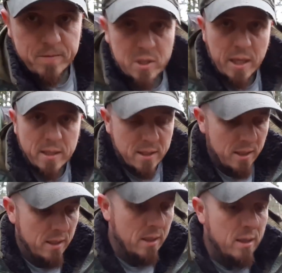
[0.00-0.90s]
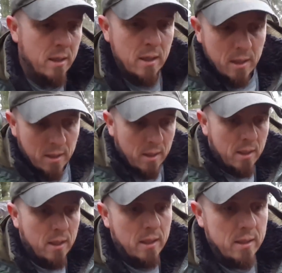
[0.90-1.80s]
tent,
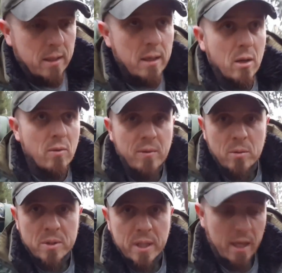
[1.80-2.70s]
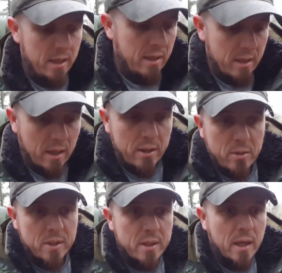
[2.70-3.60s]
and I look forward to getting in that,
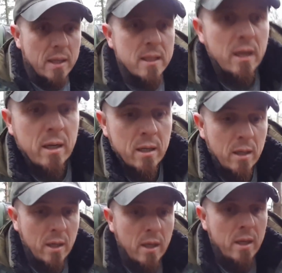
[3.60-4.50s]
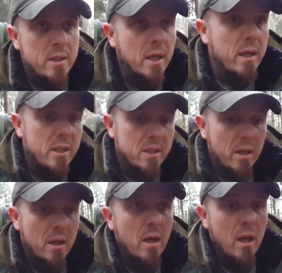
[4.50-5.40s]
using that. So it's
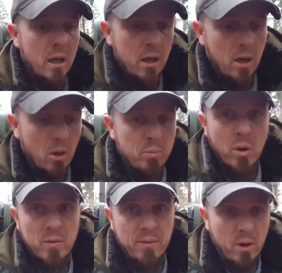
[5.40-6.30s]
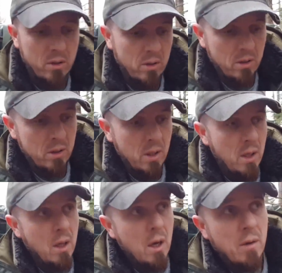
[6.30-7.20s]
low profile.
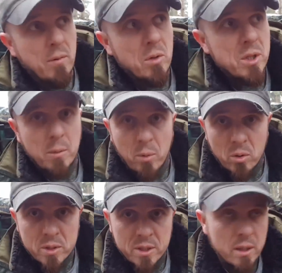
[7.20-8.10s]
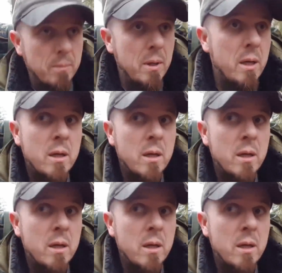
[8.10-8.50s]
I've also bought some